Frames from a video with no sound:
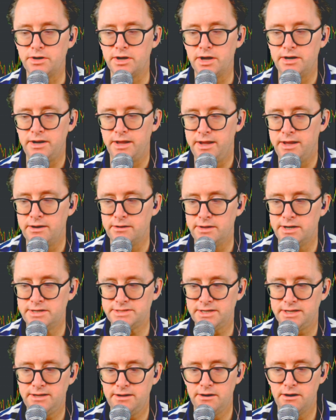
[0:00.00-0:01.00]
of analyze the
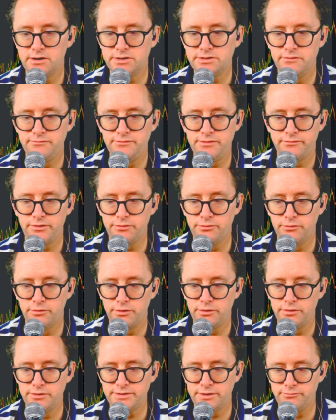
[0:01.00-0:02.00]
character of different
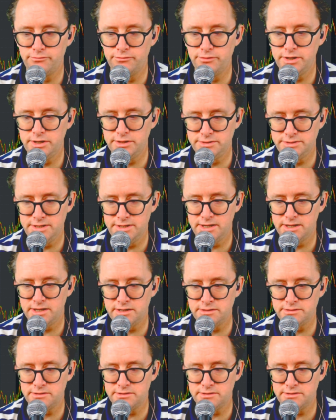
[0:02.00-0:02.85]
orders and really dig into